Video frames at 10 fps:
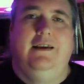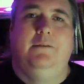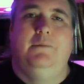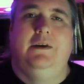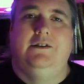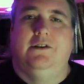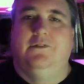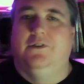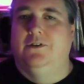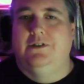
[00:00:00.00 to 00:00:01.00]
the image
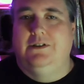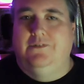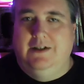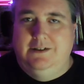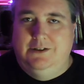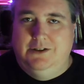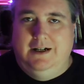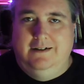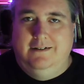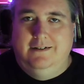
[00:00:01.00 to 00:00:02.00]
of her divine
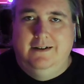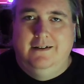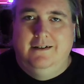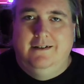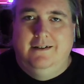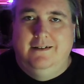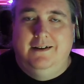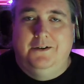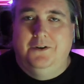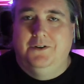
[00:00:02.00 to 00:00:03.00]
child,
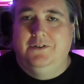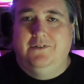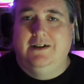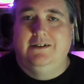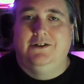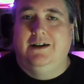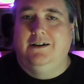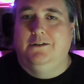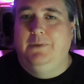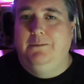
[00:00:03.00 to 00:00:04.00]
that her divine
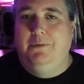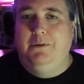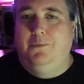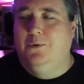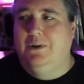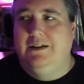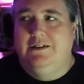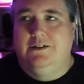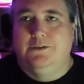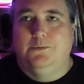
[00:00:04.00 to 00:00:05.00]
child may be born
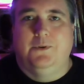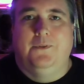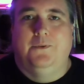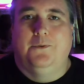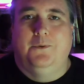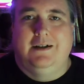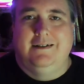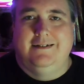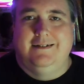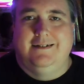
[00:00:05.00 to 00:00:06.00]
into this world through
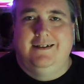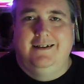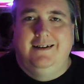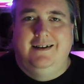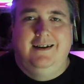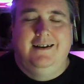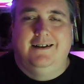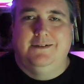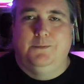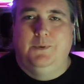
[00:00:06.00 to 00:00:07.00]
us, in
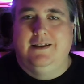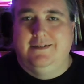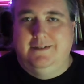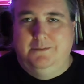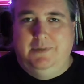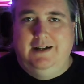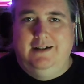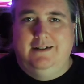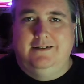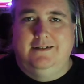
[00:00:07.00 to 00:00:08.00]
us, with us, and by
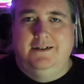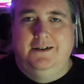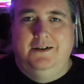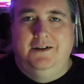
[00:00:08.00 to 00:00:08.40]
us.